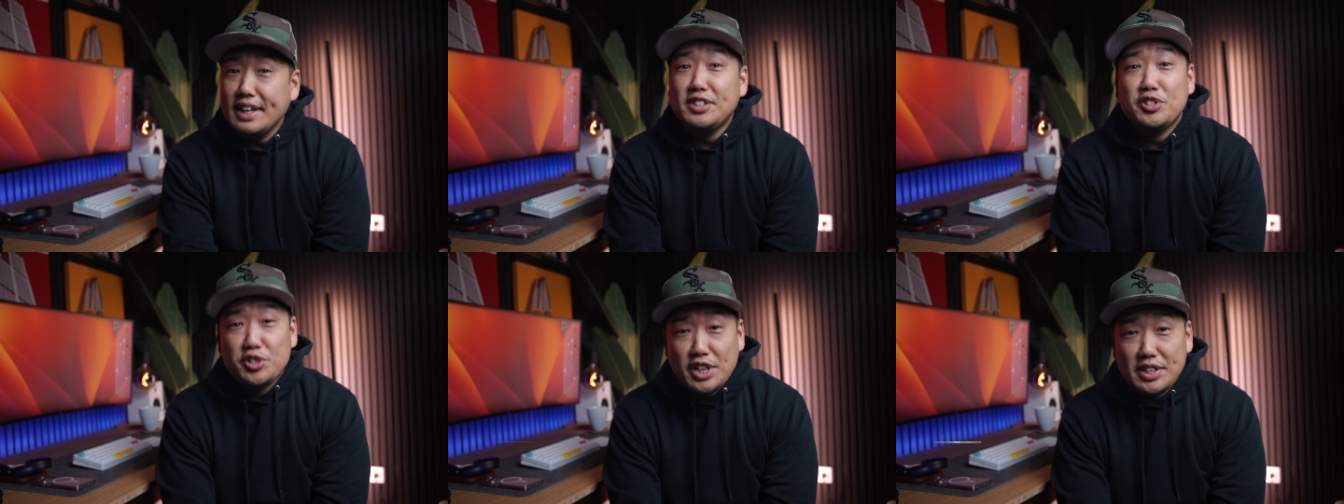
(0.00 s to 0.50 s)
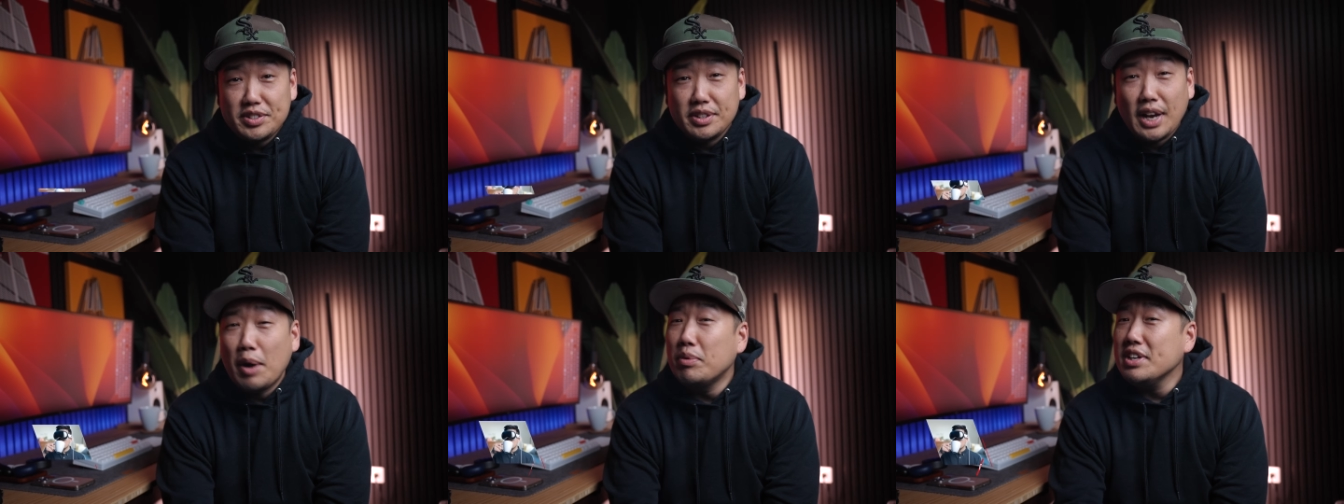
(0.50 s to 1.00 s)
it's
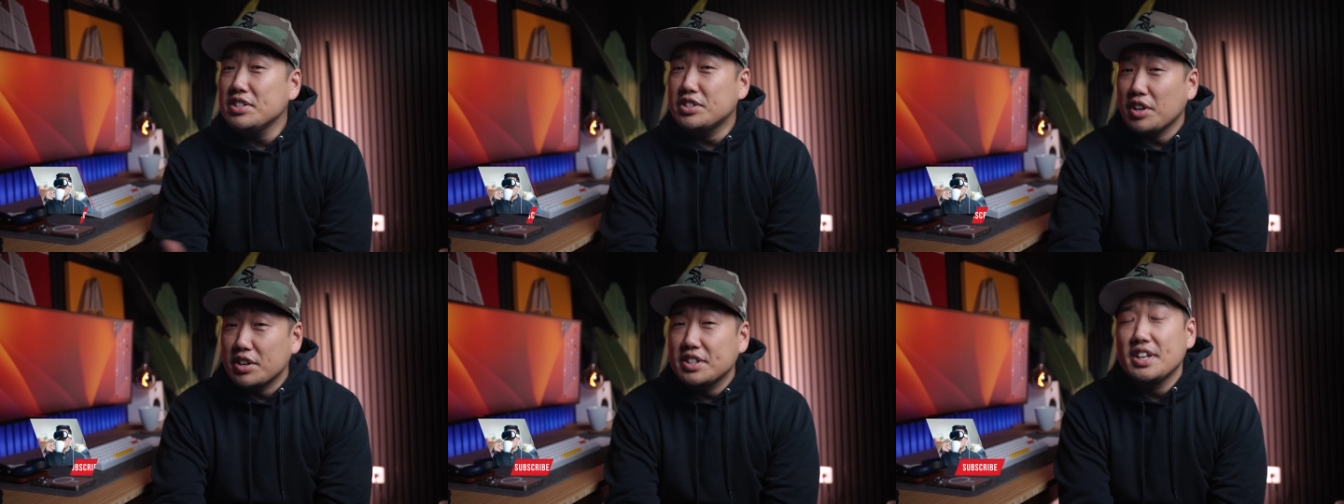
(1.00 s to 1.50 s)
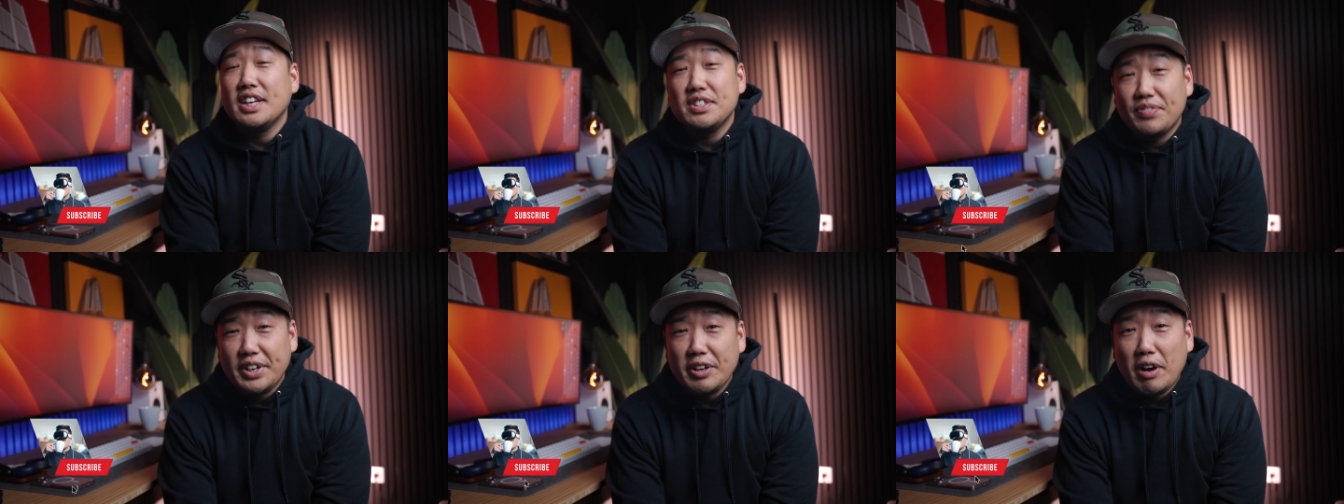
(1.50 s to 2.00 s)
Jason. I want to start today's
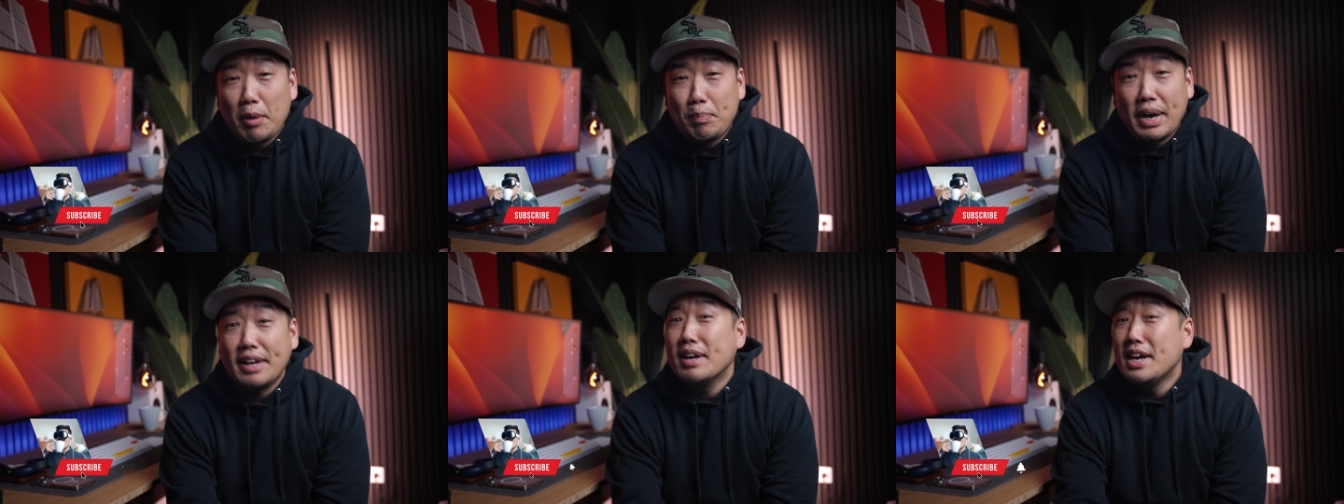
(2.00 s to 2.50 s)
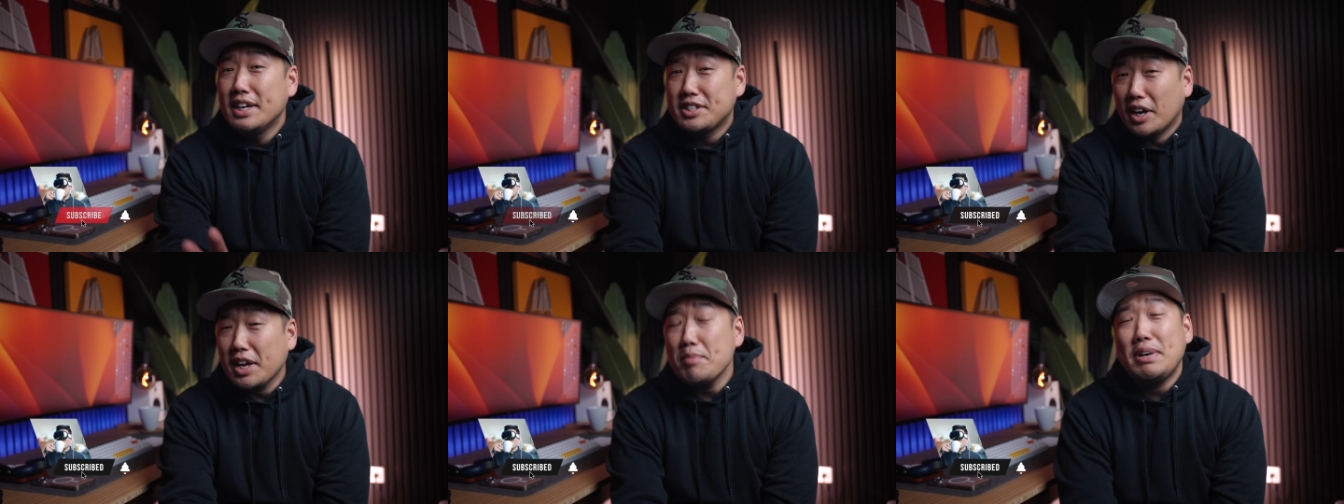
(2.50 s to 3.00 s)
video out by
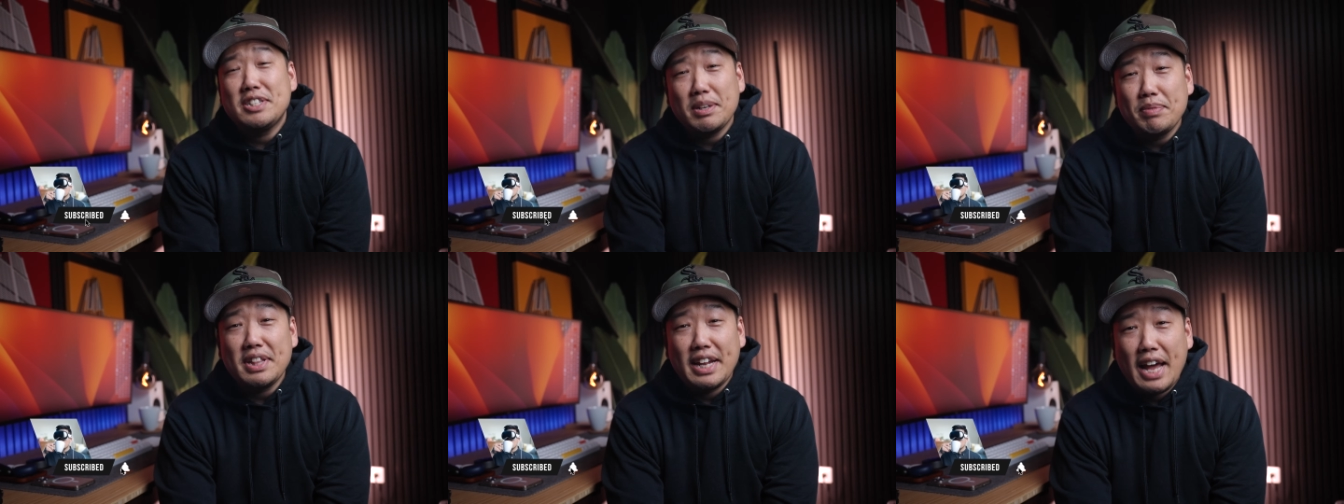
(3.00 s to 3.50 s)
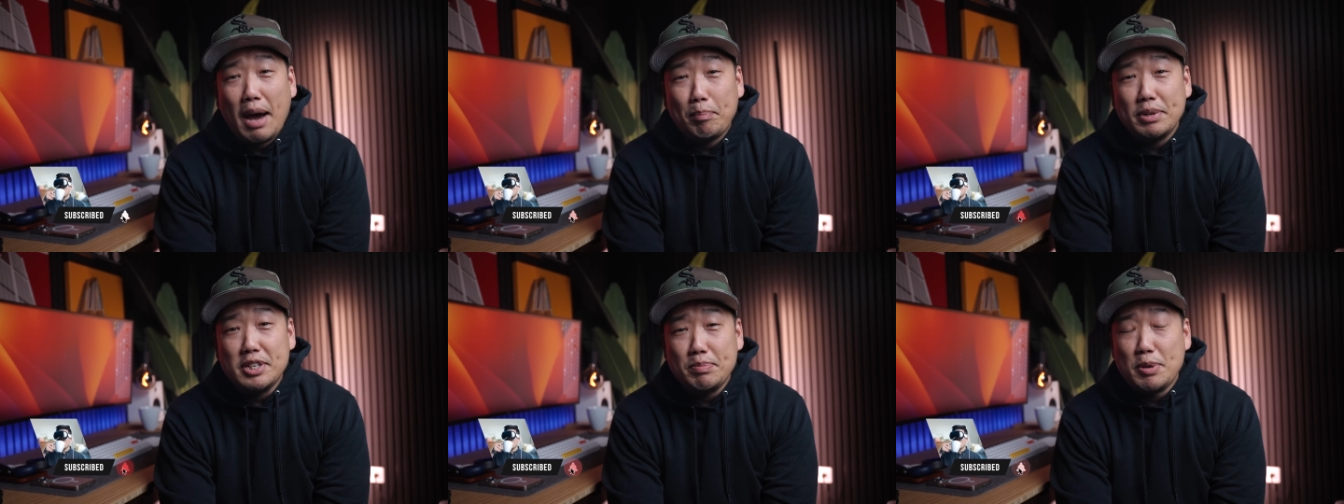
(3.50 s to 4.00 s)
talking about something that
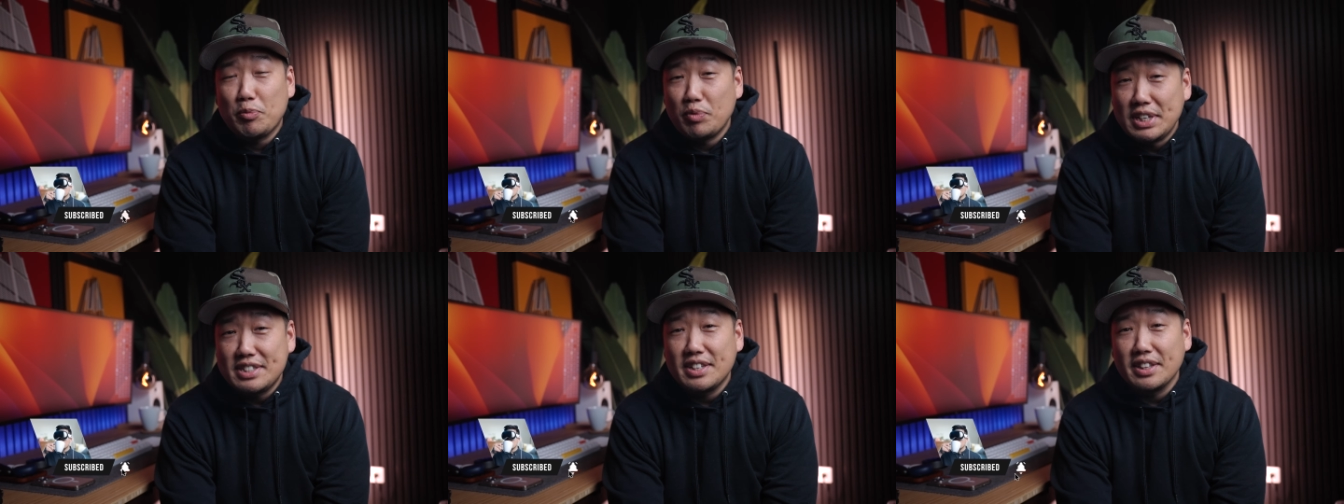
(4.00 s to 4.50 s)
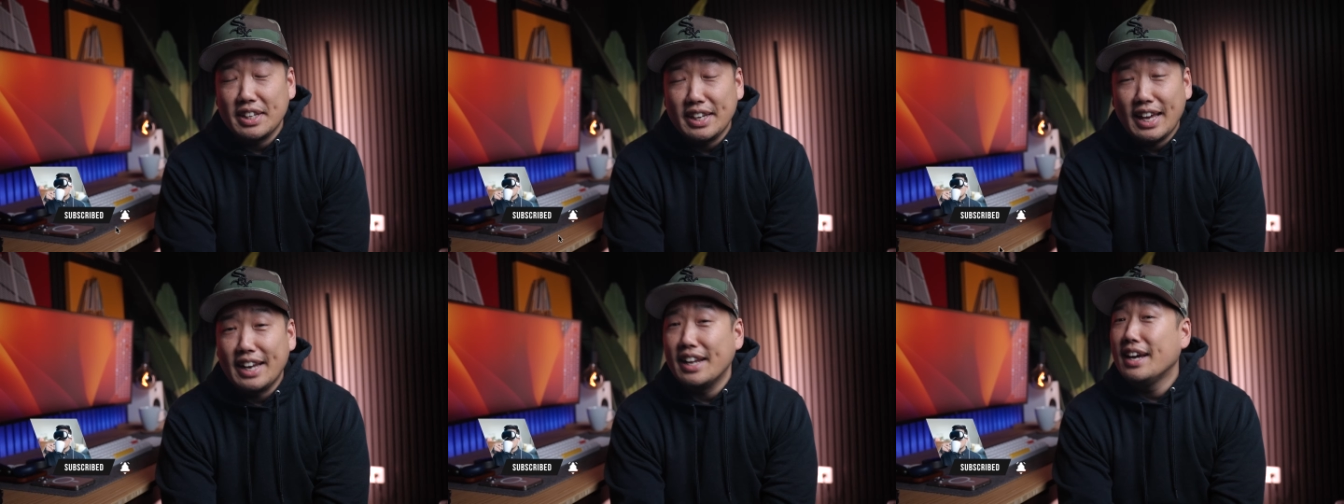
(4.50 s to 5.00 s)
happened to me
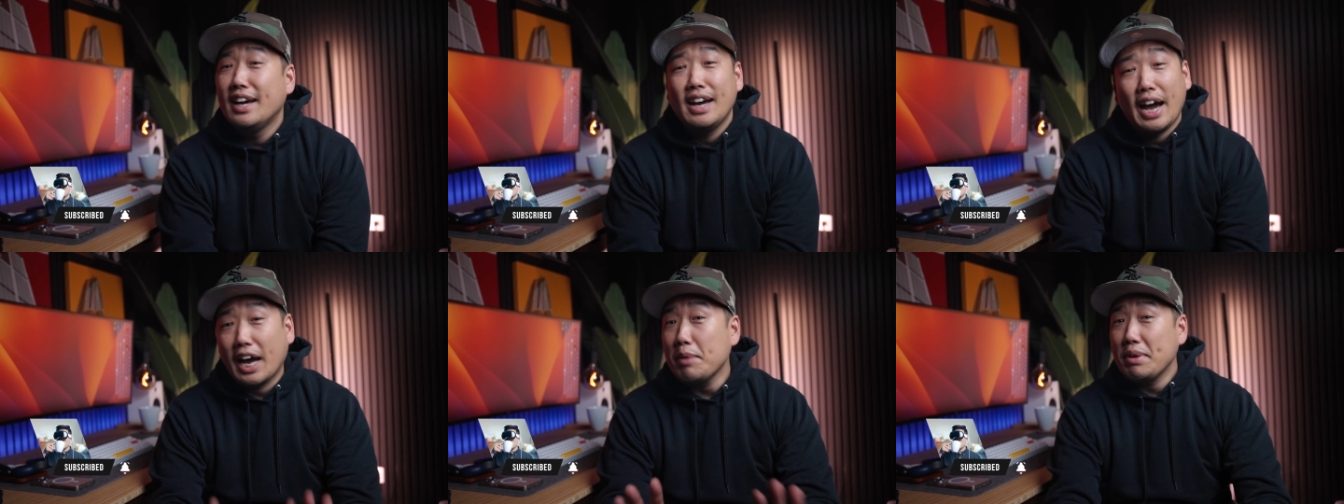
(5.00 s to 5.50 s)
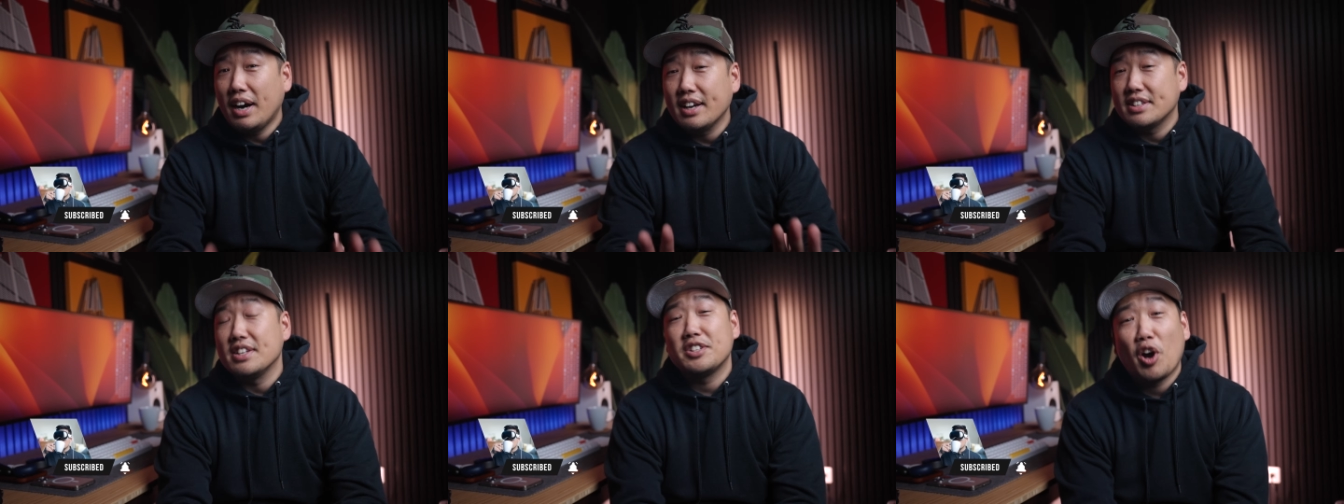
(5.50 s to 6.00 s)
recently, and I gotta be
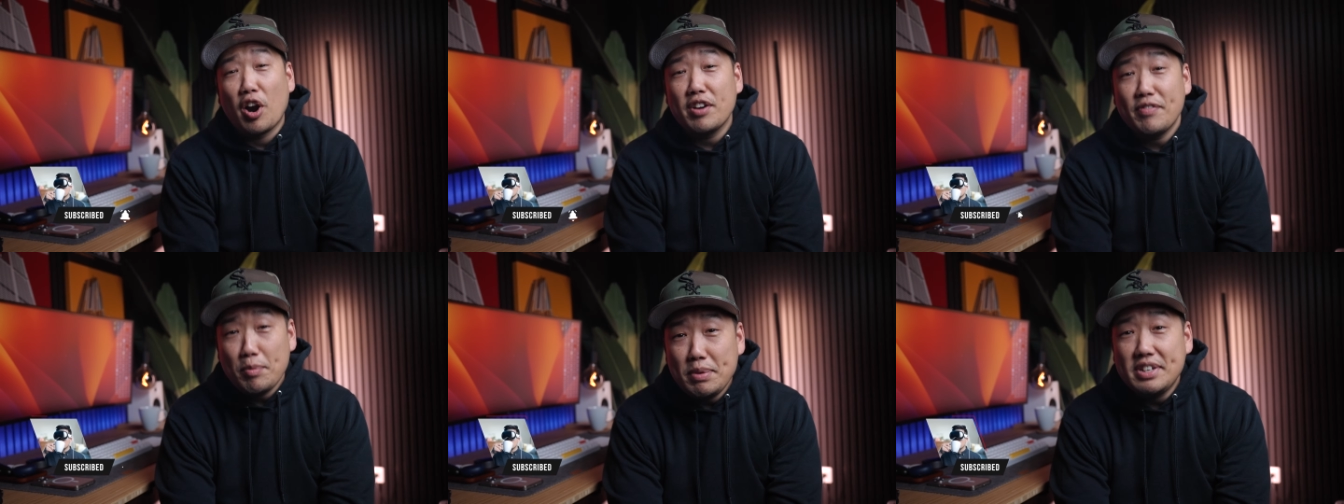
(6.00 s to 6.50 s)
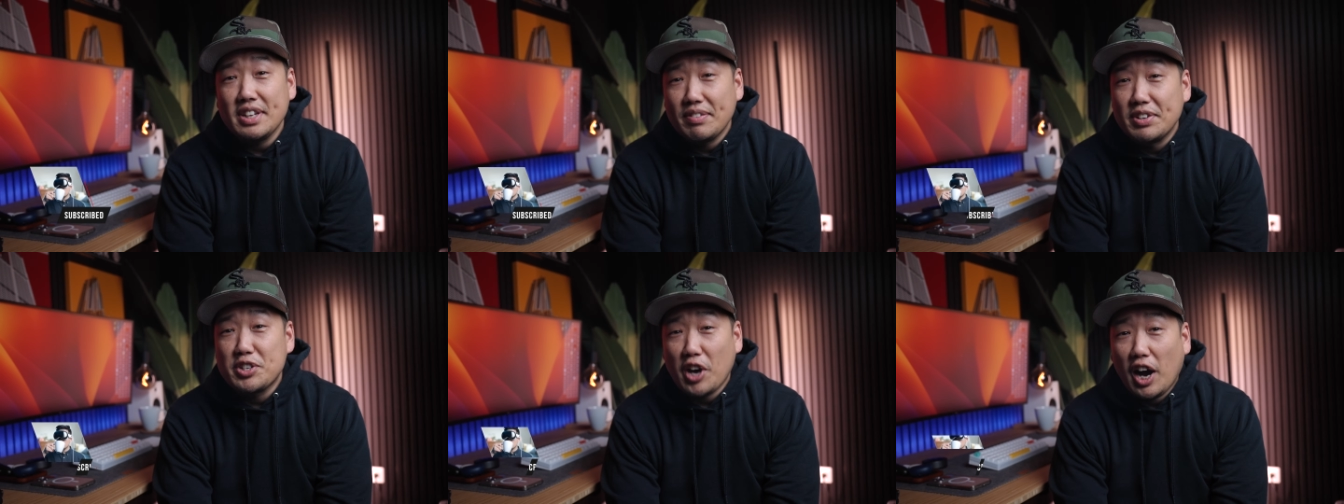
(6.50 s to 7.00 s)
honest, it's hard for me to
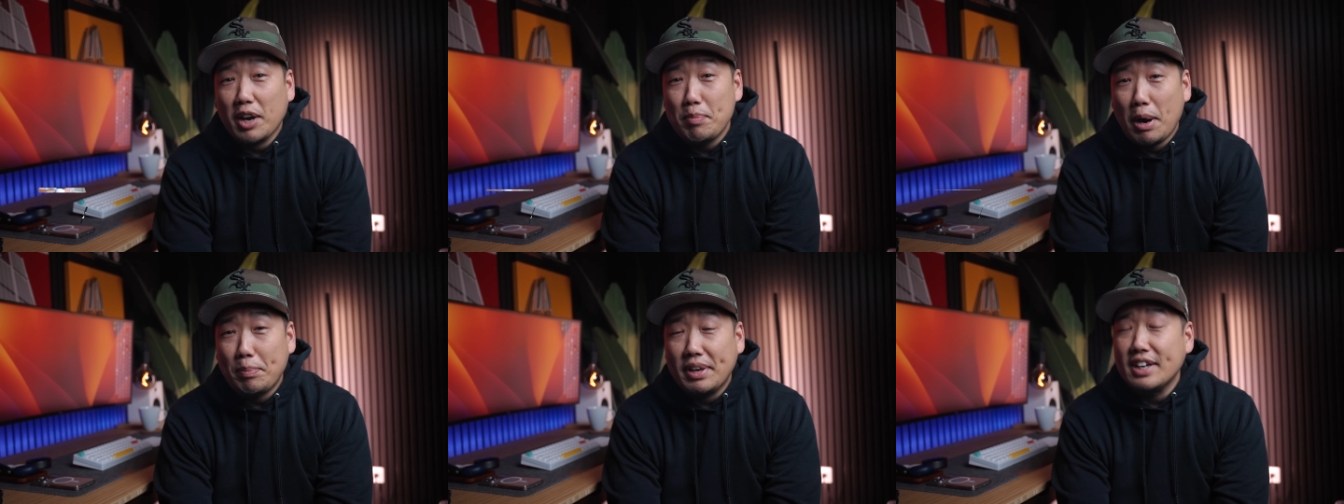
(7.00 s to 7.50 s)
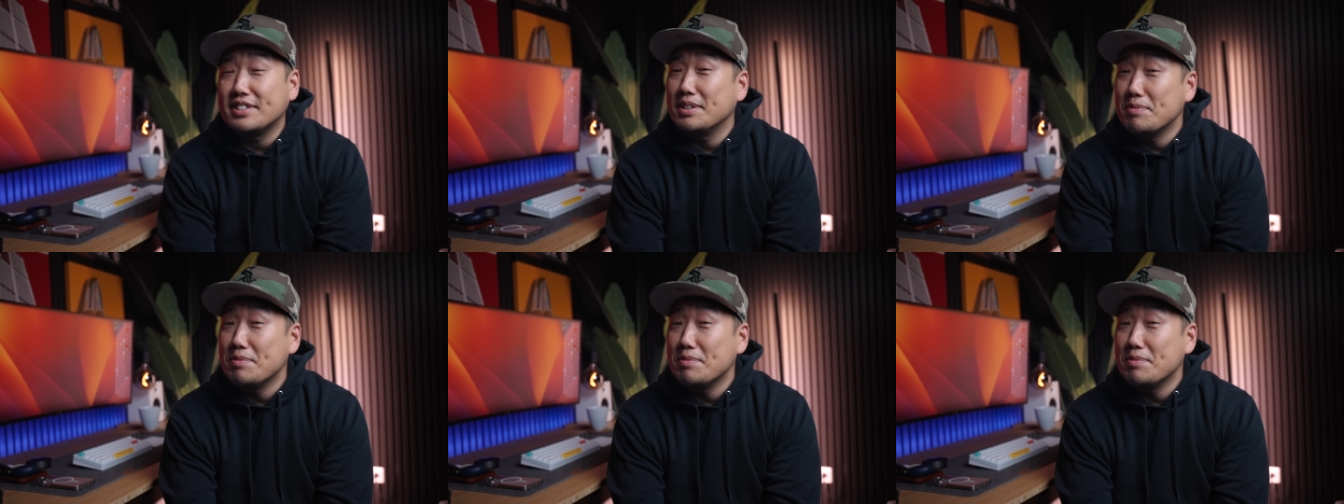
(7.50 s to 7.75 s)
even talk about because